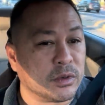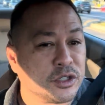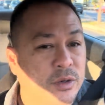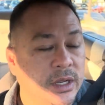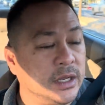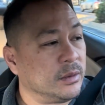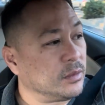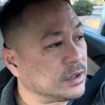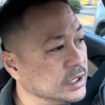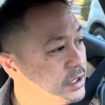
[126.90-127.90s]
training,
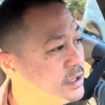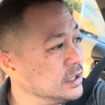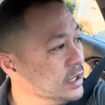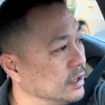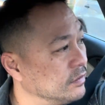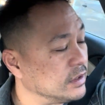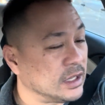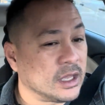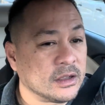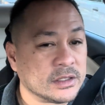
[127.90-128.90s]
we're teaching, and
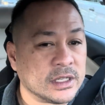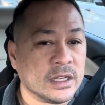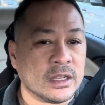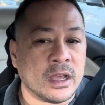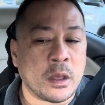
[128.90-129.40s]
everything else, and